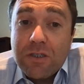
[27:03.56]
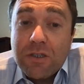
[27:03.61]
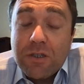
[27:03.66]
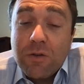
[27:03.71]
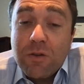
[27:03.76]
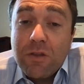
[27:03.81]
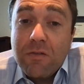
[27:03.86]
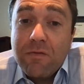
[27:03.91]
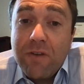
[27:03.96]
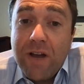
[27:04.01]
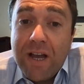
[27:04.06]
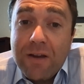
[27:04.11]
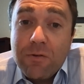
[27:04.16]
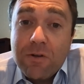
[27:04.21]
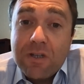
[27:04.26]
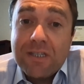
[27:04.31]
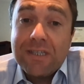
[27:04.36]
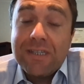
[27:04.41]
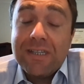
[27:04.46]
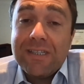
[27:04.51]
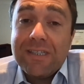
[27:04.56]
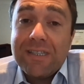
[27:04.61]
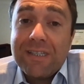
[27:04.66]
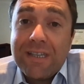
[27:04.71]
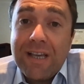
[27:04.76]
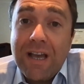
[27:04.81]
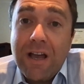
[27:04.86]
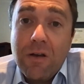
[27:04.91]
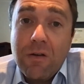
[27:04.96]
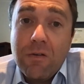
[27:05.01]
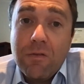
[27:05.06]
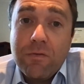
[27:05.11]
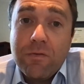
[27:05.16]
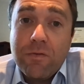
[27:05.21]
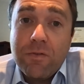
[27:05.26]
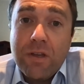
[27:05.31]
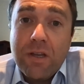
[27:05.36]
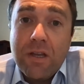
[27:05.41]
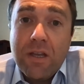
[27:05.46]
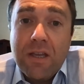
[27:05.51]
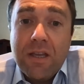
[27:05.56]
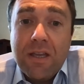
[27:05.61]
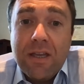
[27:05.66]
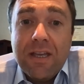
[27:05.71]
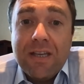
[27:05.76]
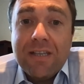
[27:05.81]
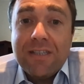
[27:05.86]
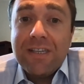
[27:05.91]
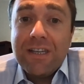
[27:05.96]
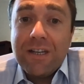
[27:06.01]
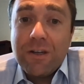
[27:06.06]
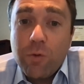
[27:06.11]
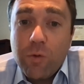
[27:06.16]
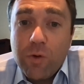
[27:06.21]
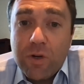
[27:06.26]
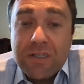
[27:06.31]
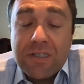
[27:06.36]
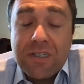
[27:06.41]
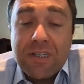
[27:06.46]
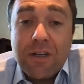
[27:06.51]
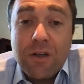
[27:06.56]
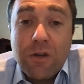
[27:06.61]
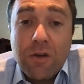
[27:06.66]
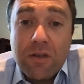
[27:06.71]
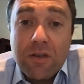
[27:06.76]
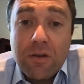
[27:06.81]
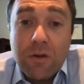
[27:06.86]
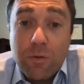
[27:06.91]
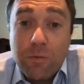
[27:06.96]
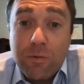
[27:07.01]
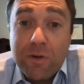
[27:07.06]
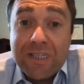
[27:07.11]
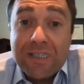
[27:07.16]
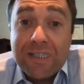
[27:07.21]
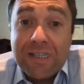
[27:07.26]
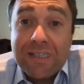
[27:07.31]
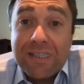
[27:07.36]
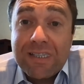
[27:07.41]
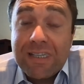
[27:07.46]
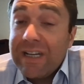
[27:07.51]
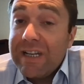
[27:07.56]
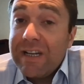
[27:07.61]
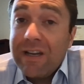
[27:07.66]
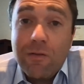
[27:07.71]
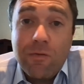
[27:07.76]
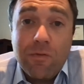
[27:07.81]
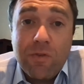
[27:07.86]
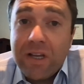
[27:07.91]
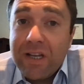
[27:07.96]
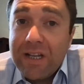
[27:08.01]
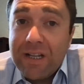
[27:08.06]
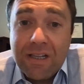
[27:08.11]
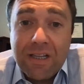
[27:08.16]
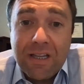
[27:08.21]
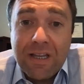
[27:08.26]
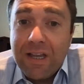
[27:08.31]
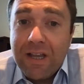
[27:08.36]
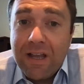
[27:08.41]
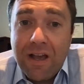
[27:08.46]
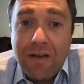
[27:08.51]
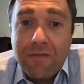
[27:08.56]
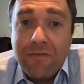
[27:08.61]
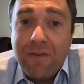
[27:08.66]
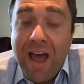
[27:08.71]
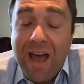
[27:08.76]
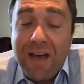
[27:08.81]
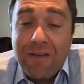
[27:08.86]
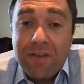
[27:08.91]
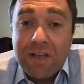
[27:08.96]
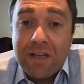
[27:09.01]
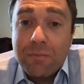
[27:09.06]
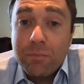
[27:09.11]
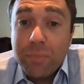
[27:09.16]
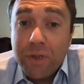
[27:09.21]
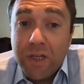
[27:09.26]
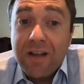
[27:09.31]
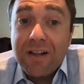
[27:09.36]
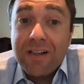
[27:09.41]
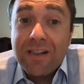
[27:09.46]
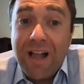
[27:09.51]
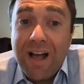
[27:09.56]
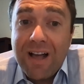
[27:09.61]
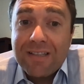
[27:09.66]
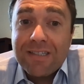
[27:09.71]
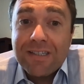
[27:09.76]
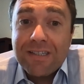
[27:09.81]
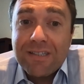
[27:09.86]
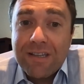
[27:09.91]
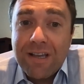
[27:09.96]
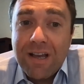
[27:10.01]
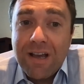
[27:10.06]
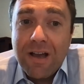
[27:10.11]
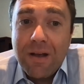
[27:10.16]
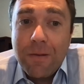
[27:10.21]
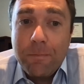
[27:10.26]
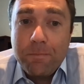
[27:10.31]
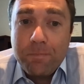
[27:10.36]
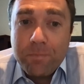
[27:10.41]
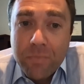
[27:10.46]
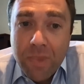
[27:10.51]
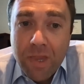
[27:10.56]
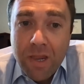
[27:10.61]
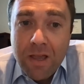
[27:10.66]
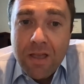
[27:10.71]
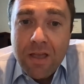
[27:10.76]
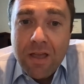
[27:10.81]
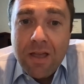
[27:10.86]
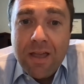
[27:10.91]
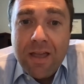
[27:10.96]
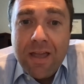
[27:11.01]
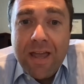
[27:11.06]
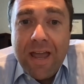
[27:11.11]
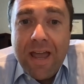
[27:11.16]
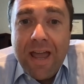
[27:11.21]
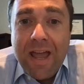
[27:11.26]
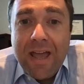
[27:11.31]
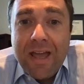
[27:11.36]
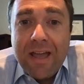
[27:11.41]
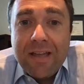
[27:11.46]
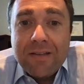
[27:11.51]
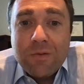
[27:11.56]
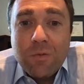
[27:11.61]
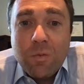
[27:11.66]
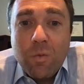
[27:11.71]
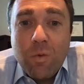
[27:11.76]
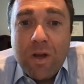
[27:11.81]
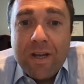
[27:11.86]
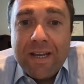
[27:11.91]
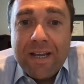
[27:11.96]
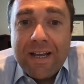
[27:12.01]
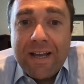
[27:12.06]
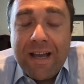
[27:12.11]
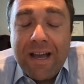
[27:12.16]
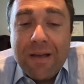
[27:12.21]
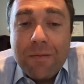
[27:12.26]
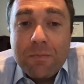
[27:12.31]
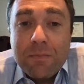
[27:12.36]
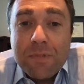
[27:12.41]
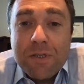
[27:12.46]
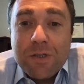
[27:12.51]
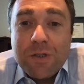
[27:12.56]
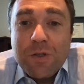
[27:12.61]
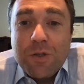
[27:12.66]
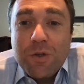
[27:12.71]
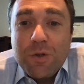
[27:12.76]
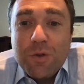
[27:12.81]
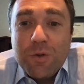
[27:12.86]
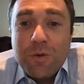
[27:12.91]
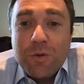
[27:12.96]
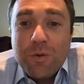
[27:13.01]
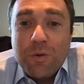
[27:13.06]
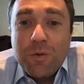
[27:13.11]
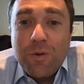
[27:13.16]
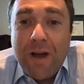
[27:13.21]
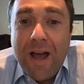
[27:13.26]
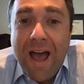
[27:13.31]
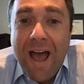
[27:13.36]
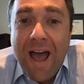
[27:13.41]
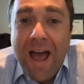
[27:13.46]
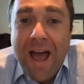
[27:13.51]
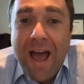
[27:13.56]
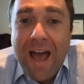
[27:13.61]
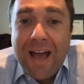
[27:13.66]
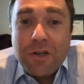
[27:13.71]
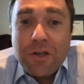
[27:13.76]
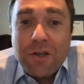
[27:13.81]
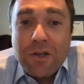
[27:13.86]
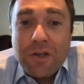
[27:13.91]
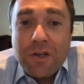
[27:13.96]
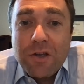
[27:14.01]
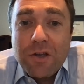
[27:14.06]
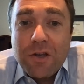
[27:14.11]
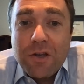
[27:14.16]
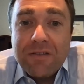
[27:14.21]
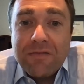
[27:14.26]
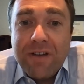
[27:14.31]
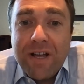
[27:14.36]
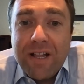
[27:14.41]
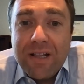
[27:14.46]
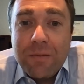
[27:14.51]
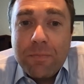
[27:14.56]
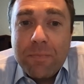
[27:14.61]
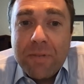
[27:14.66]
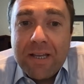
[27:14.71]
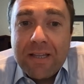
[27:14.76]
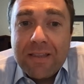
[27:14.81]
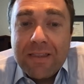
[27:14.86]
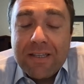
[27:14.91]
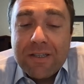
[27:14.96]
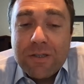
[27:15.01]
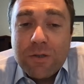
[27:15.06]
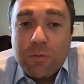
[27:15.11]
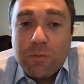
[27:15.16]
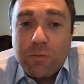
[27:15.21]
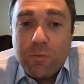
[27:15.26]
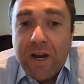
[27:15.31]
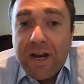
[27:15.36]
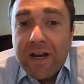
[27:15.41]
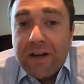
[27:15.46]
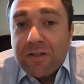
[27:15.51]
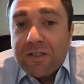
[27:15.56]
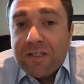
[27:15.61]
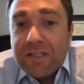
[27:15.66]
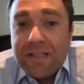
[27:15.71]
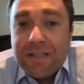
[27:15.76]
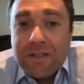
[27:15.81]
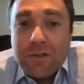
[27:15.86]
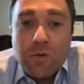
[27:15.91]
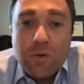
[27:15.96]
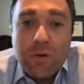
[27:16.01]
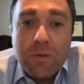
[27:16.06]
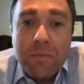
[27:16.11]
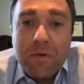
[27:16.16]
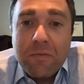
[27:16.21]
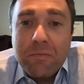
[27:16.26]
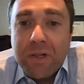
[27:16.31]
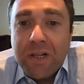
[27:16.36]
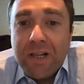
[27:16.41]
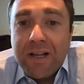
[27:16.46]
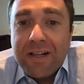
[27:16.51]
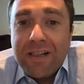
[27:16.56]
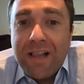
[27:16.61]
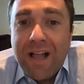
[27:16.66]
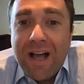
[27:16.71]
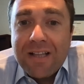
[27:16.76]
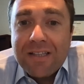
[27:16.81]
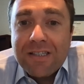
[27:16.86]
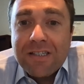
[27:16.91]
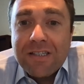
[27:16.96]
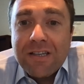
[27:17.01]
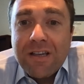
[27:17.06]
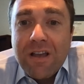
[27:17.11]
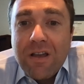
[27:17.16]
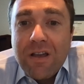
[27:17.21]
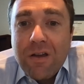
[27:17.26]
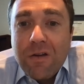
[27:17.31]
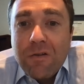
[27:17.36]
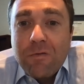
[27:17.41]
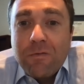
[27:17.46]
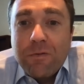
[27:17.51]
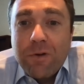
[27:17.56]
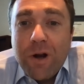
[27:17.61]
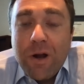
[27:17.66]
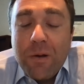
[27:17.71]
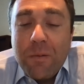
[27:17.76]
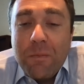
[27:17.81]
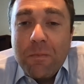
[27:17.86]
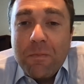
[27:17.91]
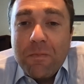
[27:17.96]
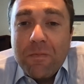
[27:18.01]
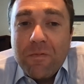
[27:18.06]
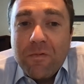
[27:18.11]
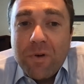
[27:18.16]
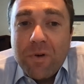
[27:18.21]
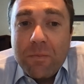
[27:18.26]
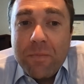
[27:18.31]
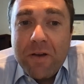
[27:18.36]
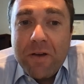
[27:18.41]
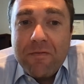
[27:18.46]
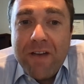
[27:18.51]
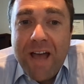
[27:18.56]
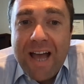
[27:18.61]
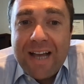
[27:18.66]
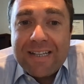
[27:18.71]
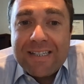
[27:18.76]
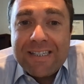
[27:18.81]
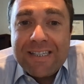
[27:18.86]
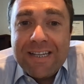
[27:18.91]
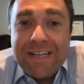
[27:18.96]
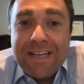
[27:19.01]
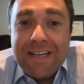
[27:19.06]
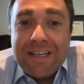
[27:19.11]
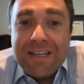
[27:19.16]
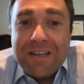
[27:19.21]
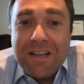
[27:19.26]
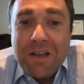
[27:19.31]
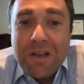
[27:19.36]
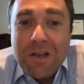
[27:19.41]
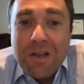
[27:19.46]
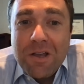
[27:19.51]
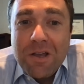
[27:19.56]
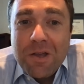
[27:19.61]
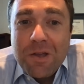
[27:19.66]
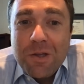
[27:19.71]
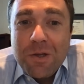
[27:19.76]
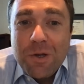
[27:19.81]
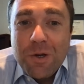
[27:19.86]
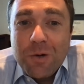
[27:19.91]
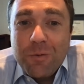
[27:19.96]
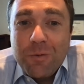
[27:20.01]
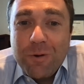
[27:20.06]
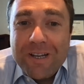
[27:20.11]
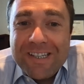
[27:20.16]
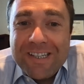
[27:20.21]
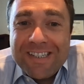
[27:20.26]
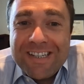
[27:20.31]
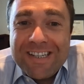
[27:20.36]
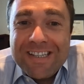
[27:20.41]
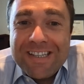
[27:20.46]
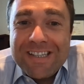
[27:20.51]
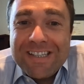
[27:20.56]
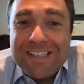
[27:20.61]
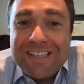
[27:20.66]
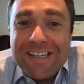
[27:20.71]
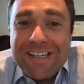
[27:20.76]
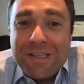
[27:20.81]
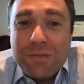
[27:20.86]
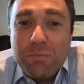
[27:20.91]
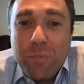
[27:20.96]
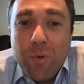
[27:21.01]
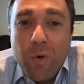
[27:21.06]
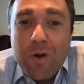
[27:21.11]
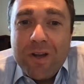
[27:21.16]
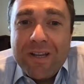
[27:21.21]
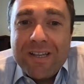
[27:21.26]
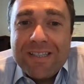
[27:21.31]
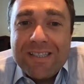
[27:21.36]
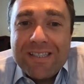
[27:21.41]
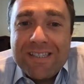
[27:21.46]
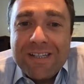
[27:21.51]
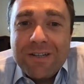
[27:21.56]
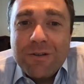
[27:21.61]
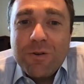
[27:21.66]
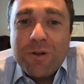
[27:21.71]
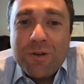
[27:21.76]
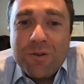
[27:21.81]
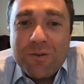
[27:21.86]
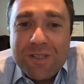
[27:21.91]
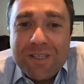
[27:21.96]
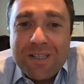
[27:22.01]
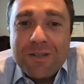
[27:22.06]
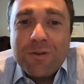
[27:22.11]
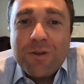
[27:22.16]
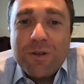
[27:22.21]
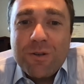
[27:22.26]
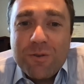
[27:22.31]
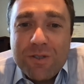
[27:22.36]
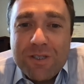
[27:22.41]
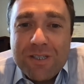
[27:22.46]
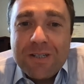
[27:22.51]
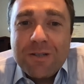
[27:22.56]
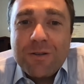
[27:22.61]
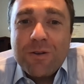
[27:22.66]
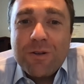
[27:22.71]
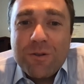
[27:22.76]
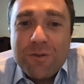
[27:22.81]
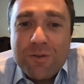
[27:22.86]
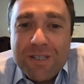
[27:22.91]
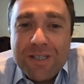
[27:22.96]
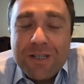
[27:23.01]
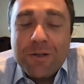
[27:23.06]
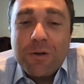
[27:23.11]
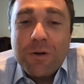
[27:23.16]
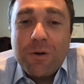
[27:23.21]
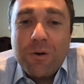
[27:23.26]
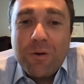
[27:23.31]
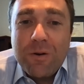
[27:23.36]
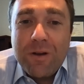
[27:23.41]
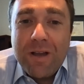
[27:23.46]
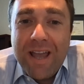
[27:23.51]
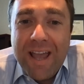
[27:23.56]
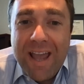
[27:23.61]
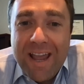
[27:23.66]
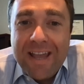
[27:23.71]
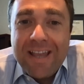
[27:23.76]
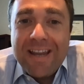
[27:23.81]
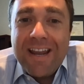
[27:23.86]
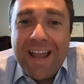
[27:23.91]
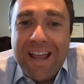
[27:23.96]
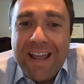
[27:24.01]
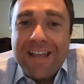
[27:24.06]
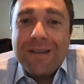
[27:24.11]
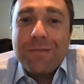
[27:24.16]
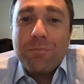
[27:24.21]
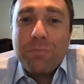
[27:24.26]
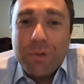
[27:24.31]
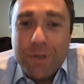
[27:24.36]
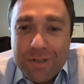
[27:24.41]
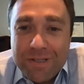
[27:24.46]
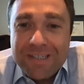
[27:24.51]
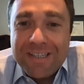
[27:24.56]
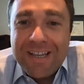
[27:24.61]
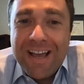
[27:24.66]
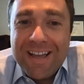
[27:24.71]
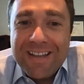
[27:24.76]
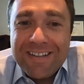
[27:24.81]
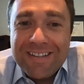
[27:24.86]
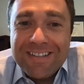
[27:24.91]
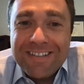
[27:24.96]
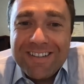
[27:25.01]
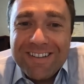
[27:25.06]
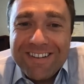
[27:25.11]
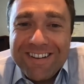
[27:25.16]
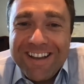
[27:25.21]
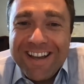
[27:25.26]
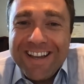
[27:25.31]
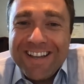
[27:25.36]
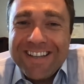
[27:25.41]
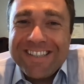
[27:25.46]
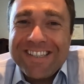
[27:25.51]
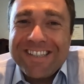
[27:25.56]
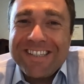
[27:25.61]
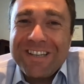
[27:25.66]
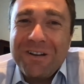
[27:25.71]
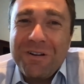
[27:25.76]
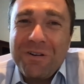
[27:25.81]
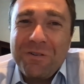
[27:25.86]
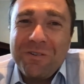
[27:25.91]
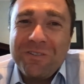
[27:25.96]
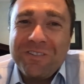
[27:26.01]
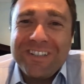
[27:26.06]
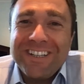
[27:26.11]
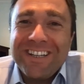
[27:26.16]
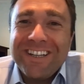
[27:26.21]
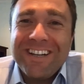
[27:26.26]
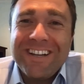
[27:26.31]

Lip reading: So the virus itself is increasing your risk significantly of having blood clots. And when it comes to actually developing this rare syndrome of blood clots from the vaccine, your risk is 0.000088%. Okay, so